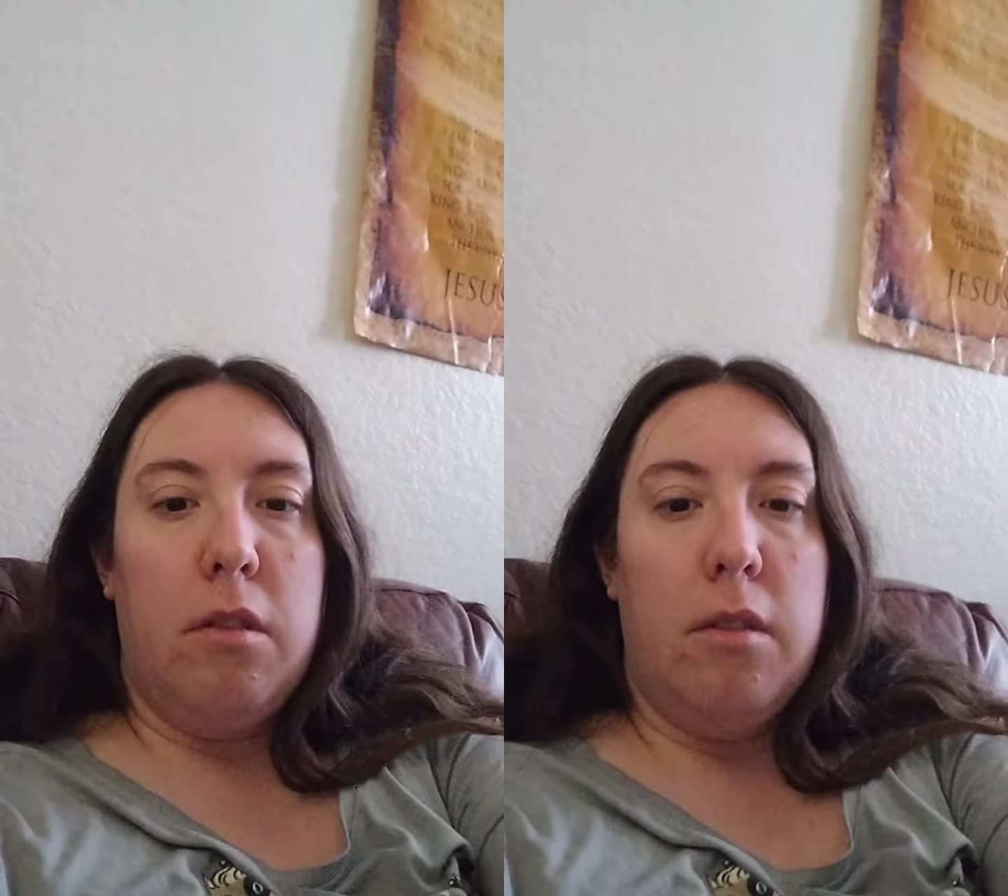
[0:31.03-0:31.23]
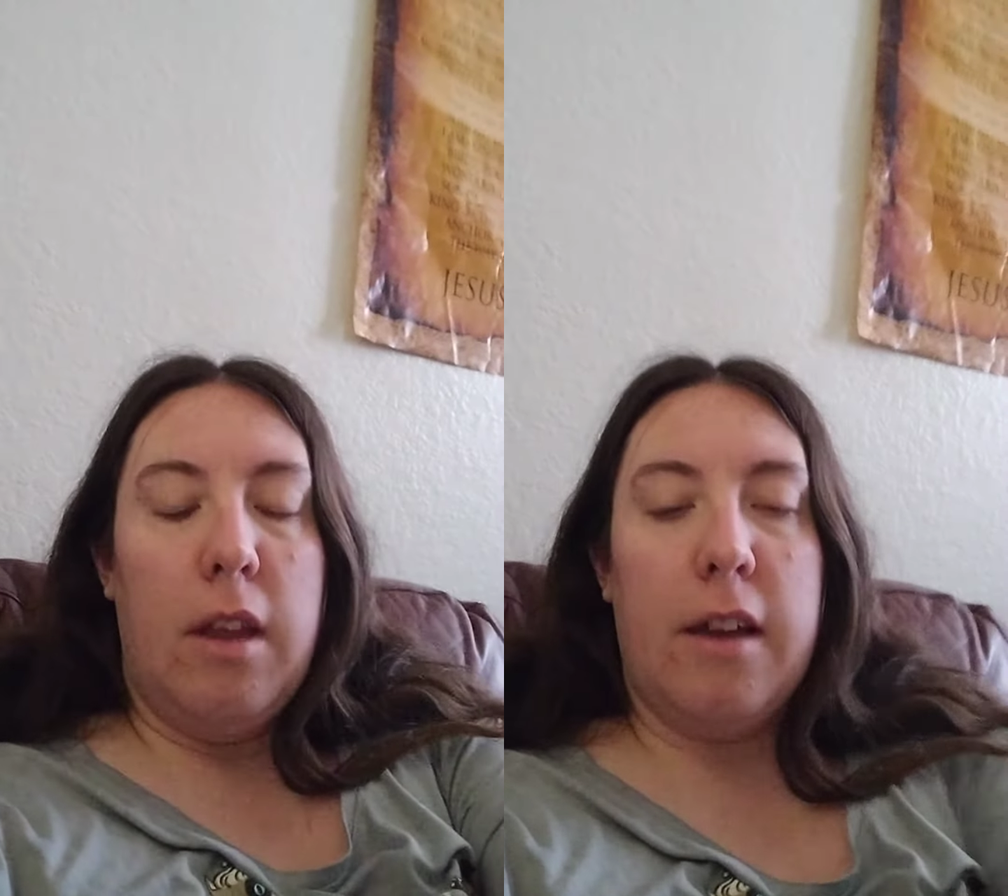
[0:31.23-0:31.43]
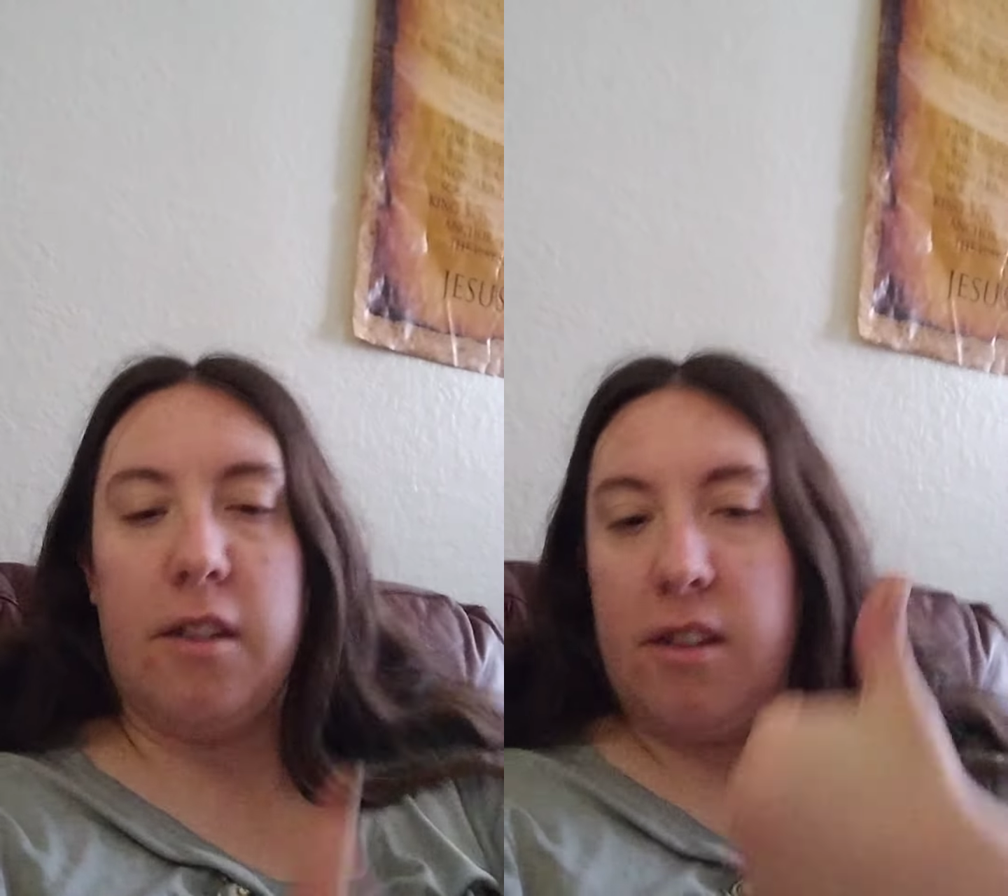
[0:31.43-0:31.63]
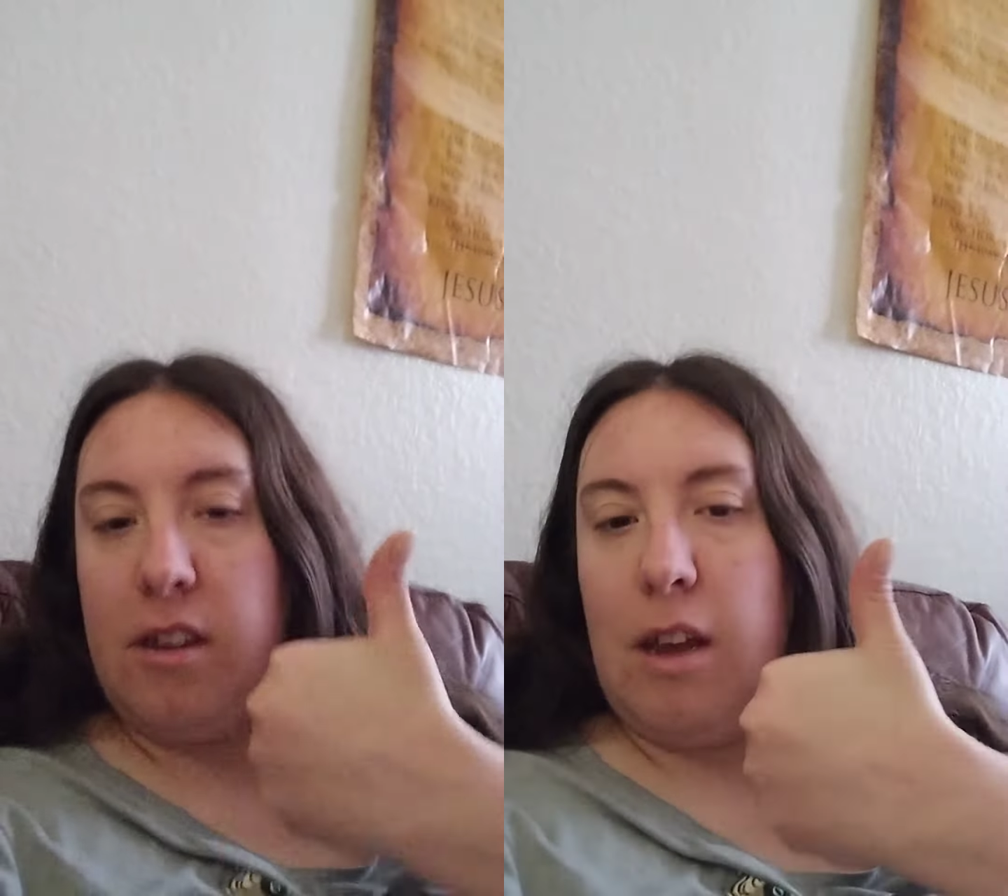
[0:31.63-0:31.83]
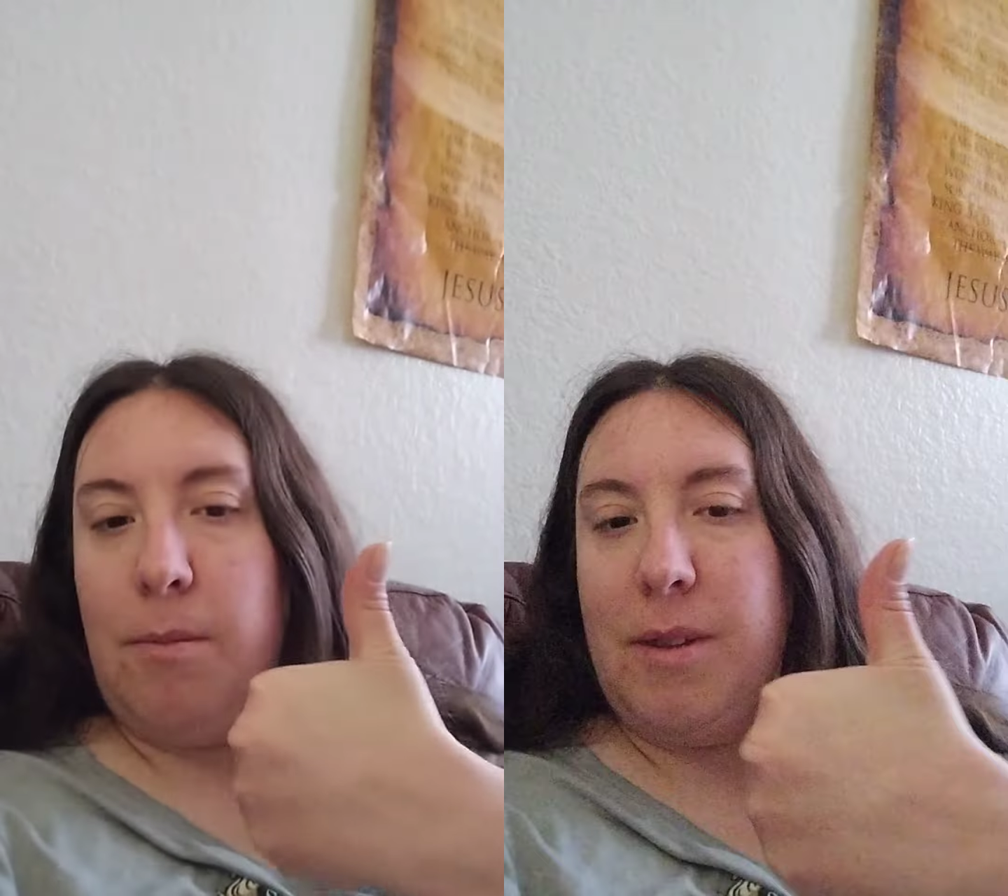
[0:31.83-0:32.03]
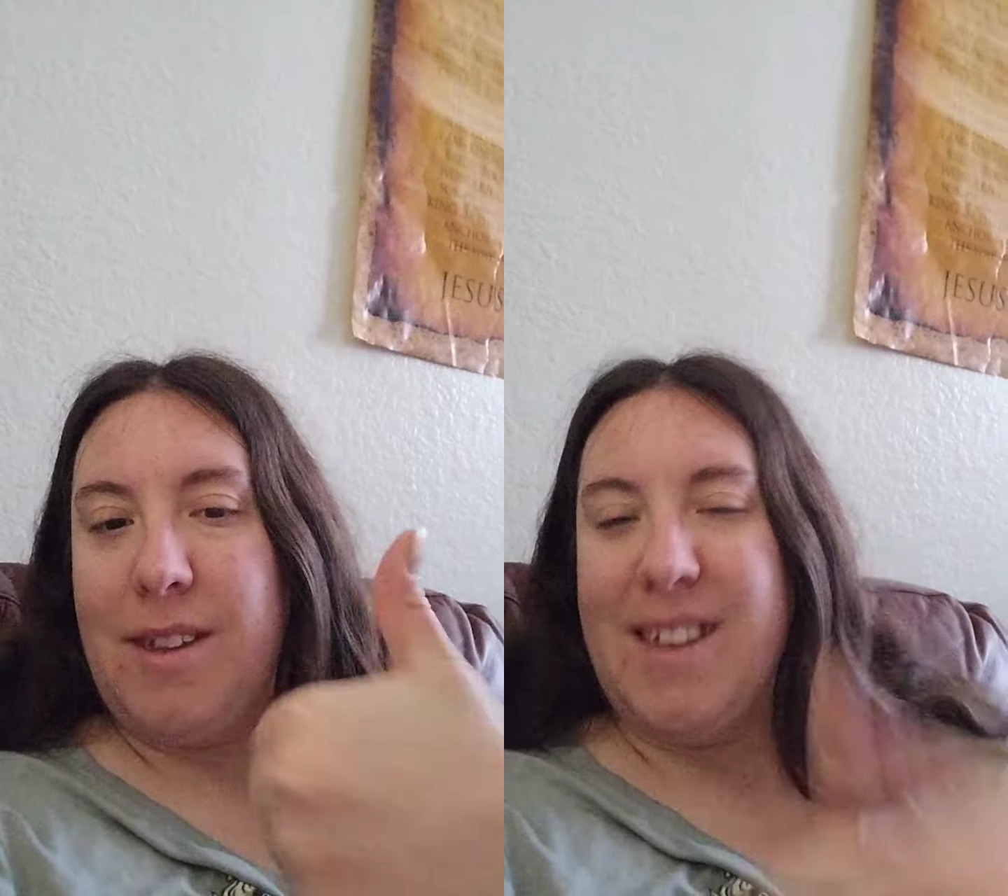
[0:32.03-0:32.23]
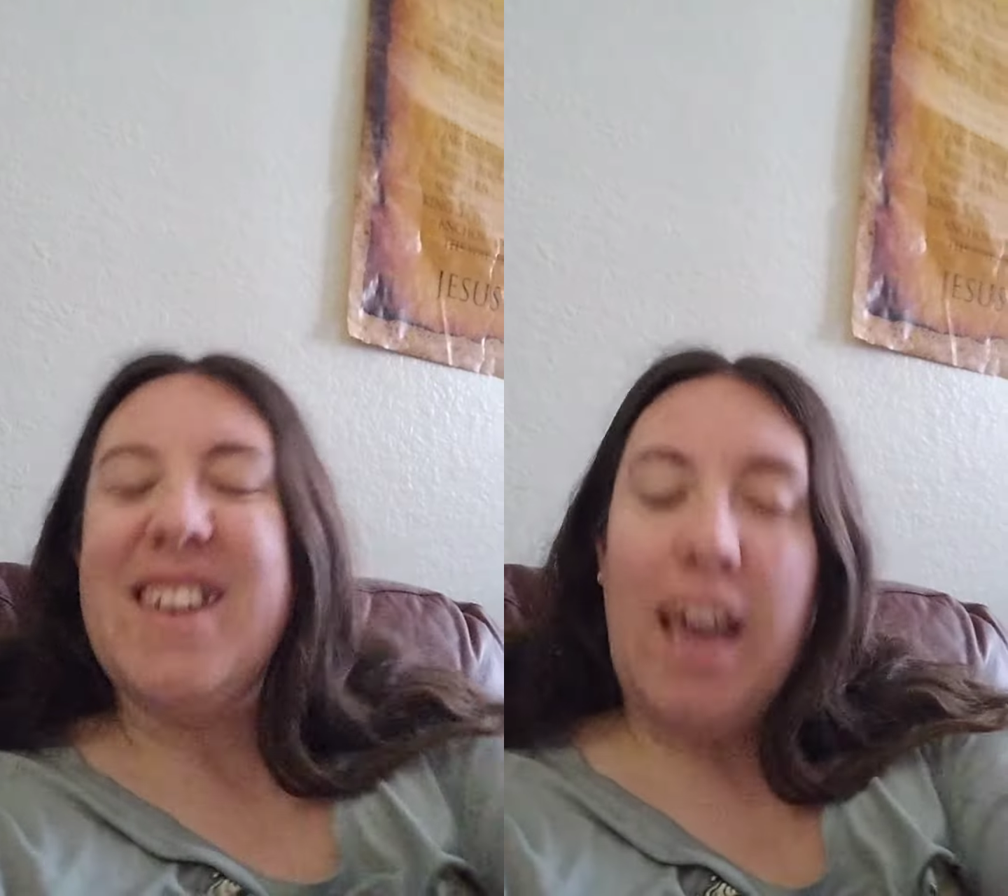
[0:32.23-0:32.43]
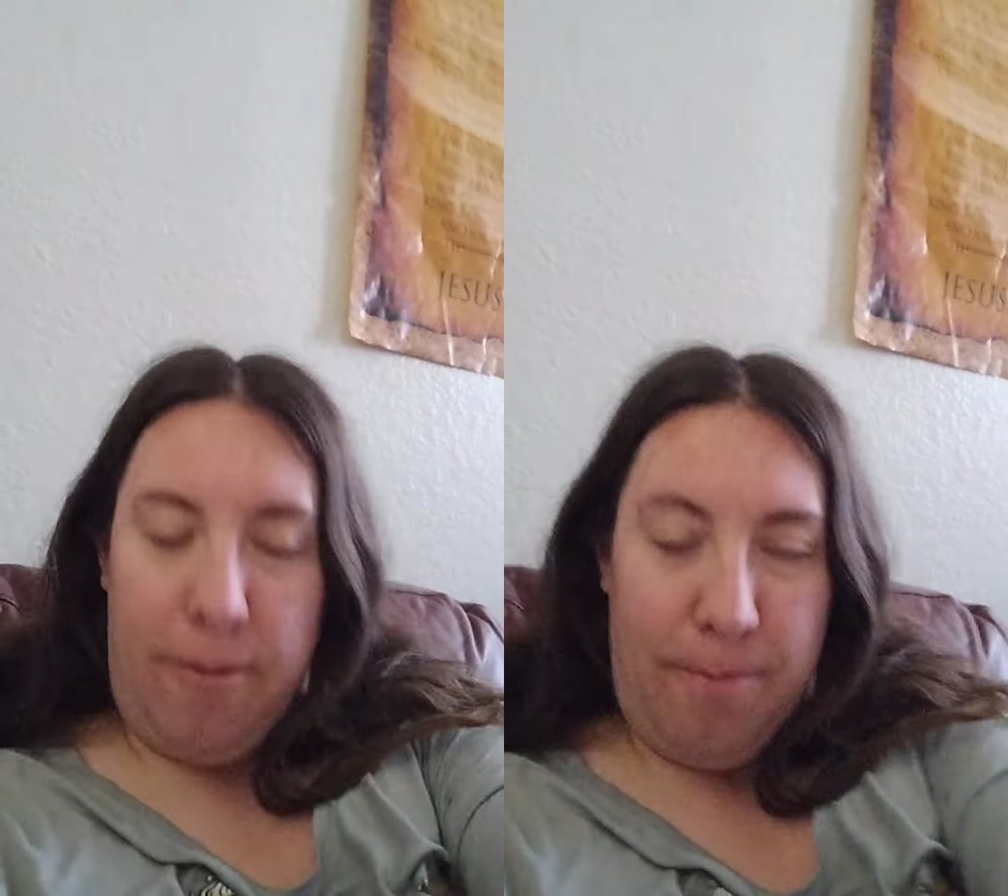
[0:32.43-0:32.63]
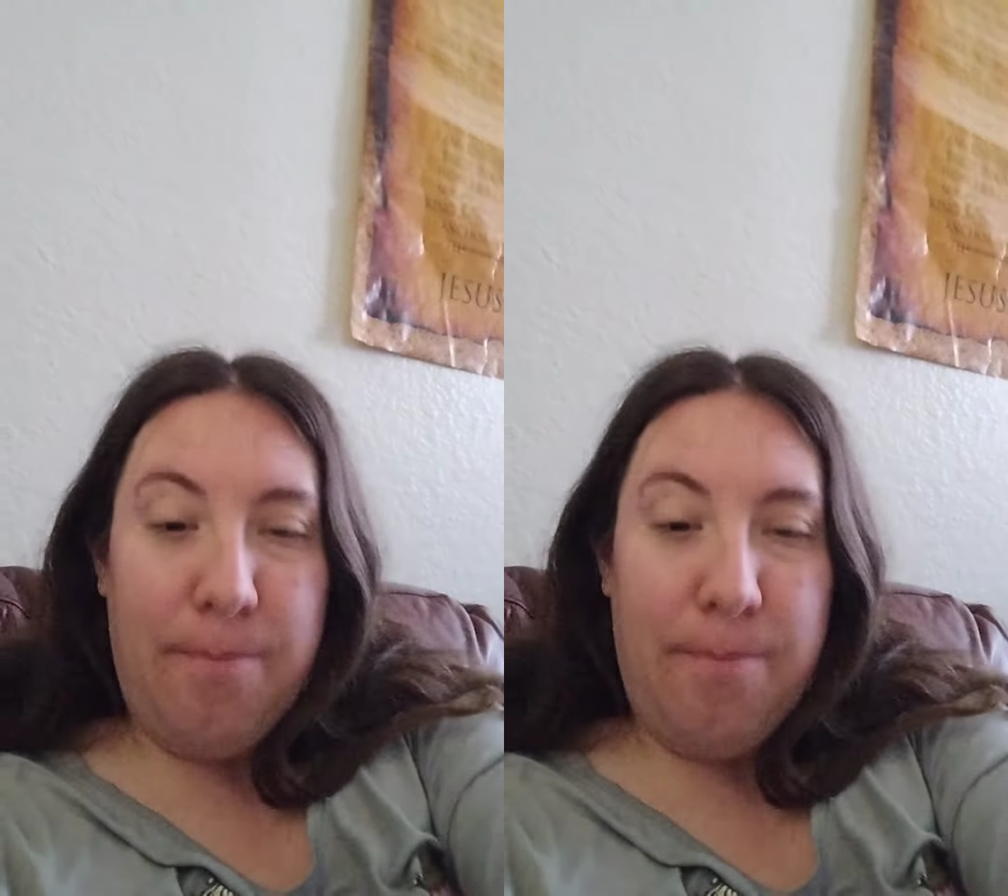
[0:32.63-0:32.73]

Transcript: next steps. Yeah.